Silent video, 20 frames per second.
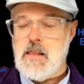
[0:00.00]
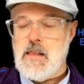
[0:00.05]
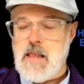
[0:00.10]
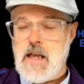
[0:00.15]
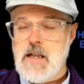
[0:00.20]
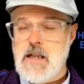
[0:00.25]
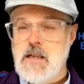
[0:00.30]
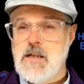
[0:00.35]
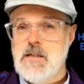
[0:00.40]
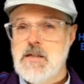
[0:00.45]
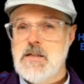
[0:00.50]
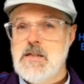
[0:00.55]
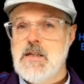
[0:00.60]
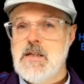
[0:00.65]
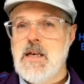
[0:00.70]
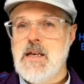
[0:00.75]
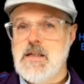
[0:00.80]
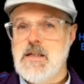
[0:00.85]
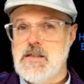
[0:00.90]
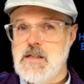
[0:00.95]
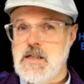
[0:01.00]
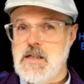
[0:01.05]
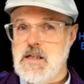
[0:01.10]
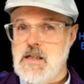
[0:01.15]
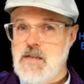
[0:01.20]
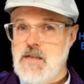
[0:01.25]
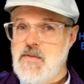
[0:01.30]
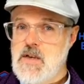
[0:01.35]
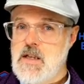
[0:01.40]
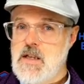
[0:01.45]
That is a
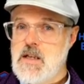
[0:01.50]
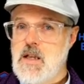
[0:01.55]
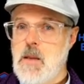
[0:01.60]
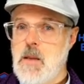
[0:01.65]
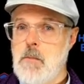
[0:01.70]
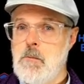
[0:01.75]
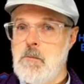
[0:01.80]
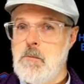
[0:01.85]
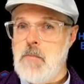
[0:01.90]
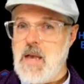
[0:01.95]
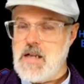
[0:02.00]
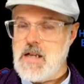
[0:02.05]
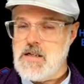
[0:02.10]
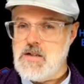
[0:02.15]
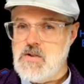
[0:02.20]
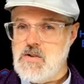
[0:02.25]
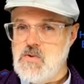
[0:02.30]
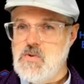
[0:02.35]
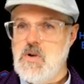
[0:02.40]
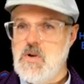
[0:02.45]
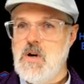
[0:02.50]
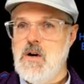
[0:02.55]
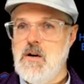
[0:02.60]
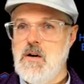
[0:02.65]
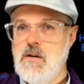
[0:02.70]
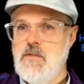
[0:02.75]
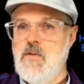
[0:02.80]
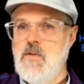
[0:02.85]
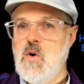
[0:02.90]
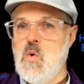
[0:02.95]
significant magnitude
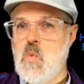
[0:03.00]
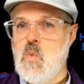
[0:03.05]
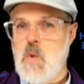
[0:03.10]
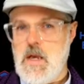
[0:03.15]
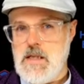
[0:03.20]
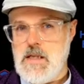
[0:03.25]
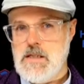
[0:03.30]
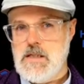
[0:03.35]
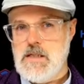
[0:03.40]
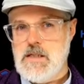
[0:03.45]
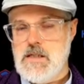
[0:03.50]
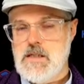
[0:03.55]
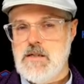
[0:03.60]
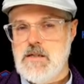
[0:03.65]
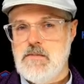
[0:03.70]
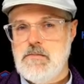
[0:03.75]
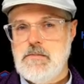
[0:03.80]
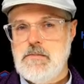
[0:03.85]
of waste.